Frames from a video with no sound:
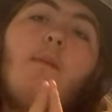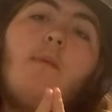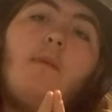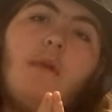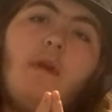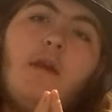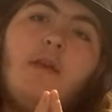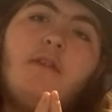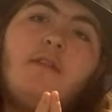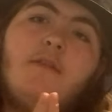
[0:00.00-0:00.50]

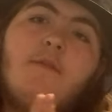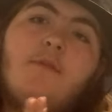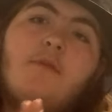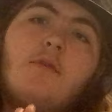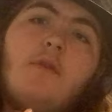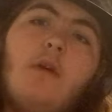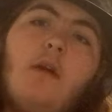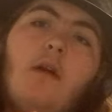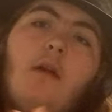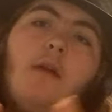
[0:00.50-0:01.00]
like,
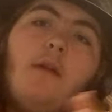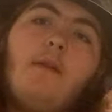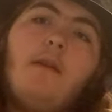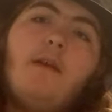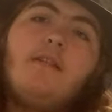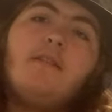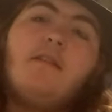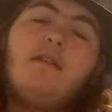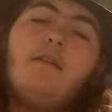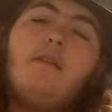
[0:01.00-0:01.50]
subscribe,
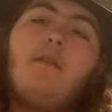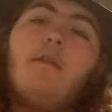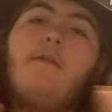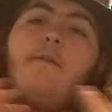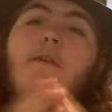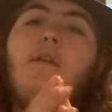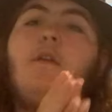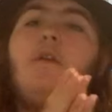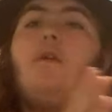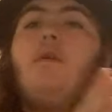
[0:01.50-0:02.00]
that's the end of the
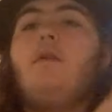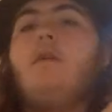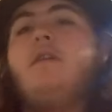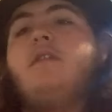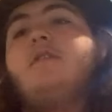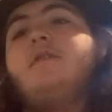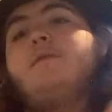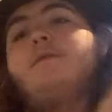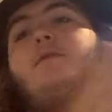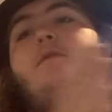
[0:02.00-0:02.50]
video, like,
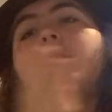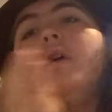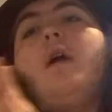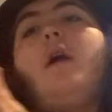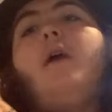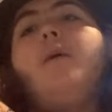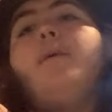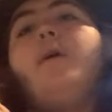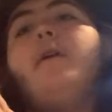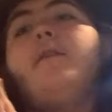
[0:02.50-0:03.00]

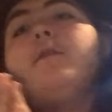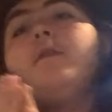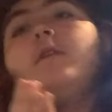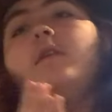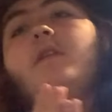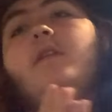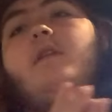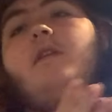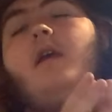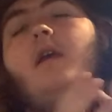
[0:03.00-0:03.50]
subscribe, have a
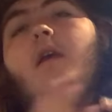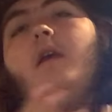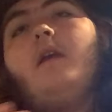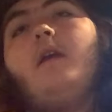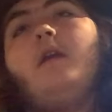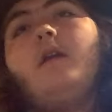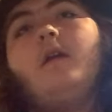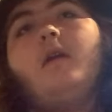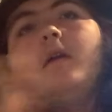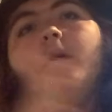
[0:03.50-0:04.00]
good
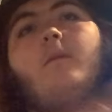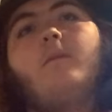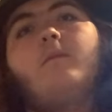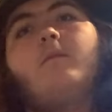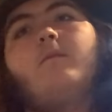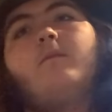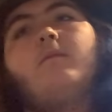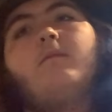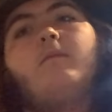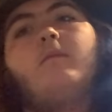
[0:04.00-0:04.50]
day,
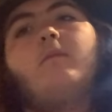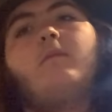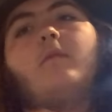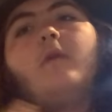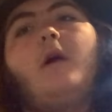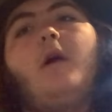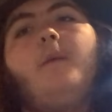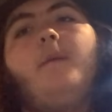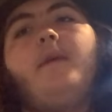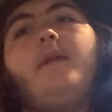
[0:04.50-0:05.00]

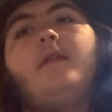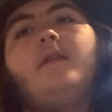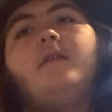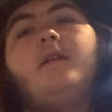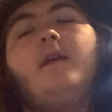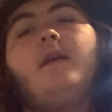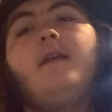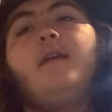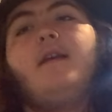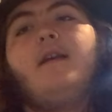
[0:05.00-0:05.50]
comment,
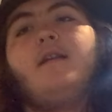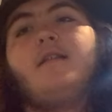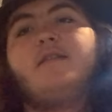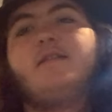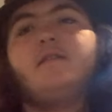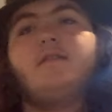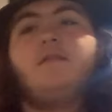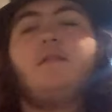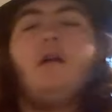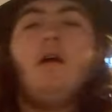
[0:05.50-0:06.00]
I
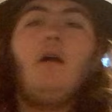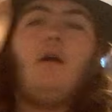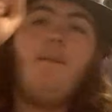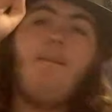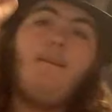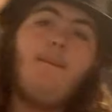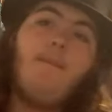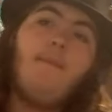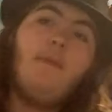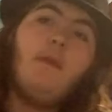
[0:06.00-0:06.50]
guess,
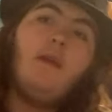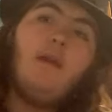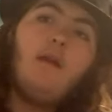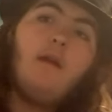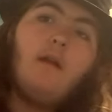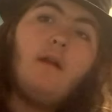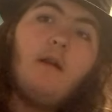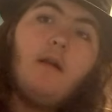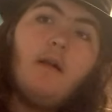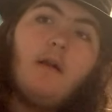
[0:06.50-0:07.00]
um,
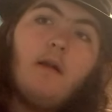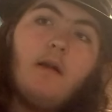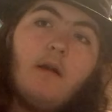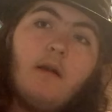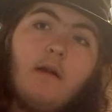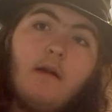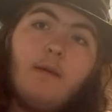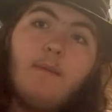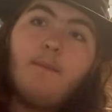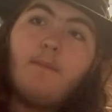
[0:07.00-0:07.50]

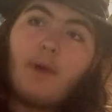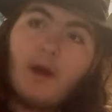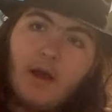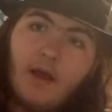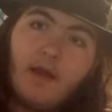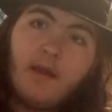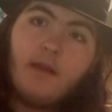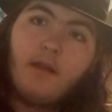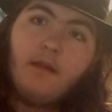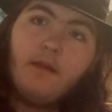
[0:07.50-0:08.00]

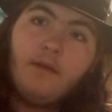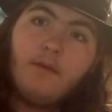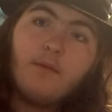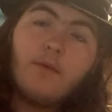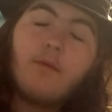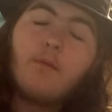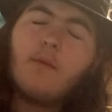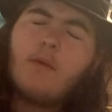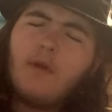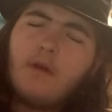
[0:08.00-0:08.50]
bye,
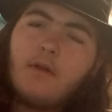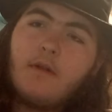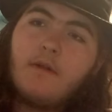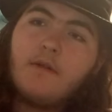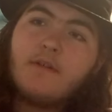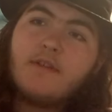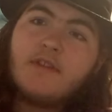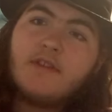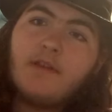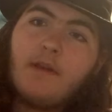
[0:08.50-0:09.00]
we're really
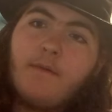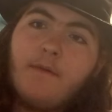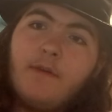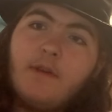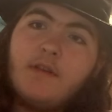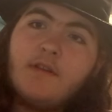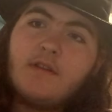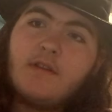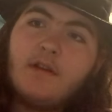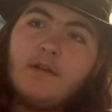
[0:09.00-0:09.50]
close to
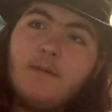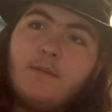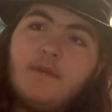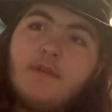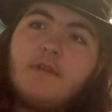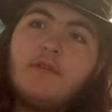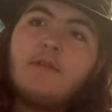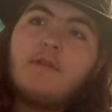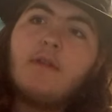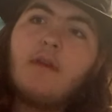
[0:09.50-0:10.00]
70
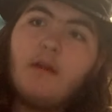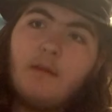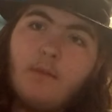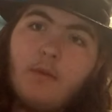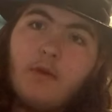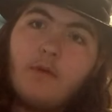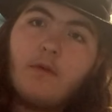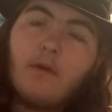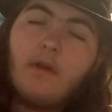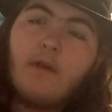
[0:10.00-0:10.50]
subs, that'd
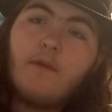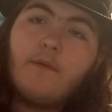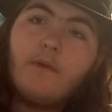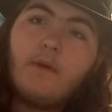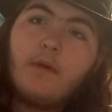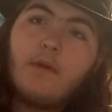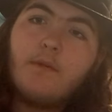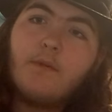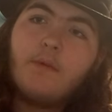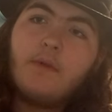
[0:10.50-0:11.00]
be great if we
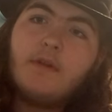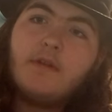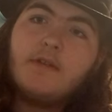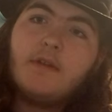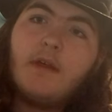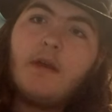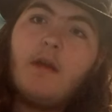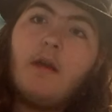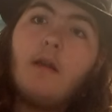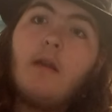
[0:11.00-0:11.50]
could reach
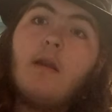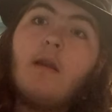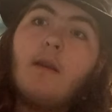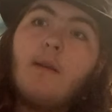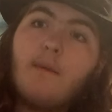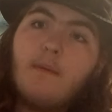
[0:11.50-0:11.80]
that,